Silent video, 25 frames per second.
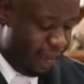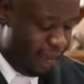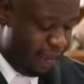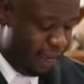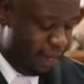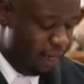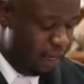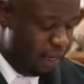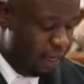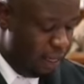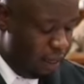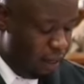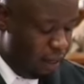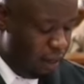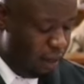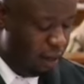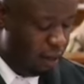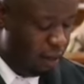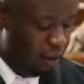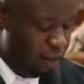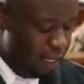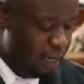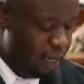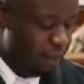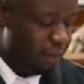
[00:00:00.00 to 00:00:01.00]
And then,
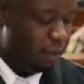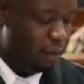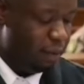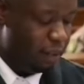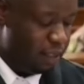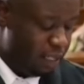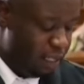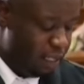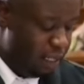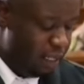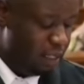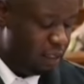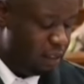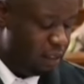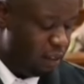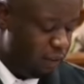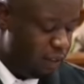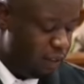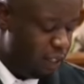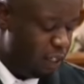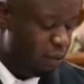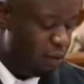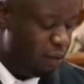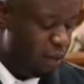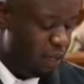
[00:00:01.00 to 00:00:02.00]
on the
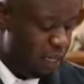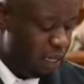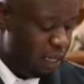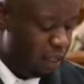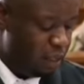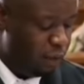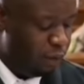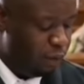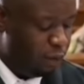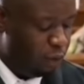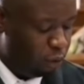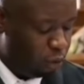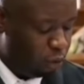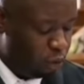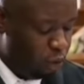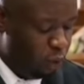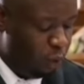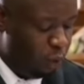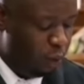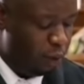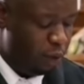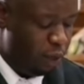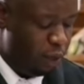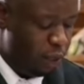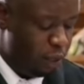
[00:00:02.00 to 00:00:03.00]
proceedings of the 20th of
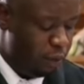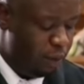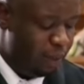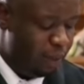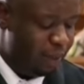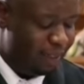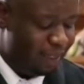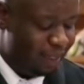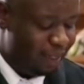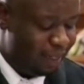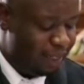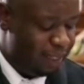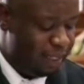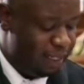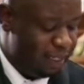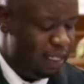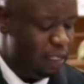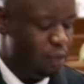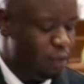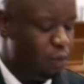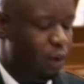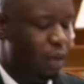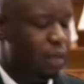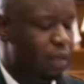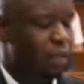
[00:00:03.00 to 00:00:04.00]
October
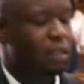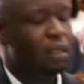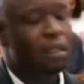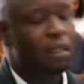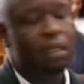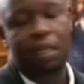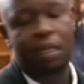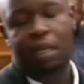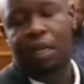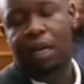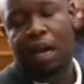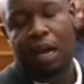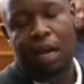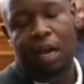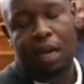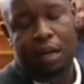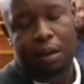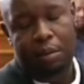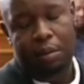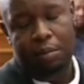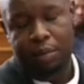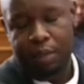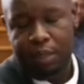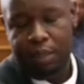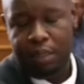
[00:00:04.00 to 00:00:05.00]
2023, this is what
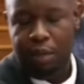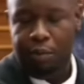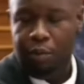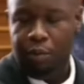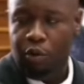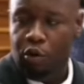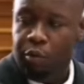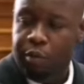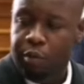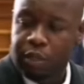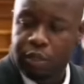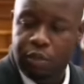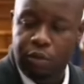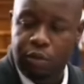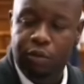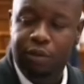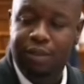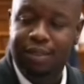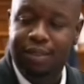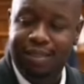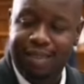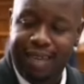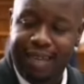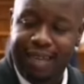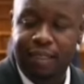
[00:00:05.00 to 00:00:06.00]
Mr.
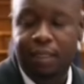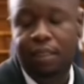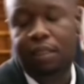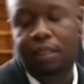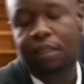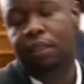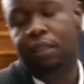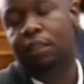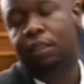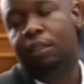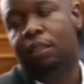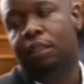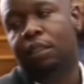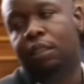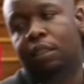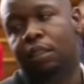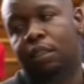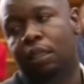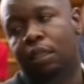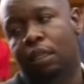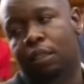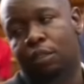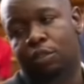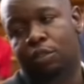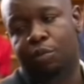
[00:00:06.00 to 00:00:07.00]
Mgomizulu said
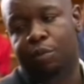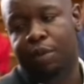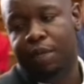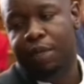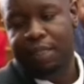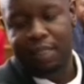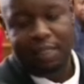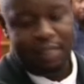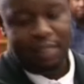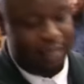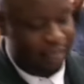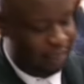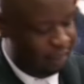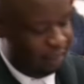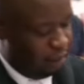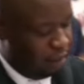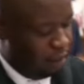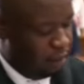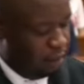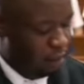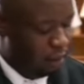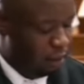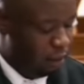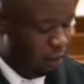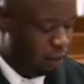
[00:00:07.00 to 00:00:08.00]
to
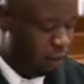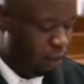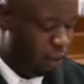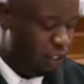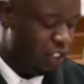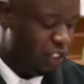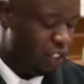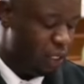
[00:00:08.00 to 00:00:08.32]
magistrates.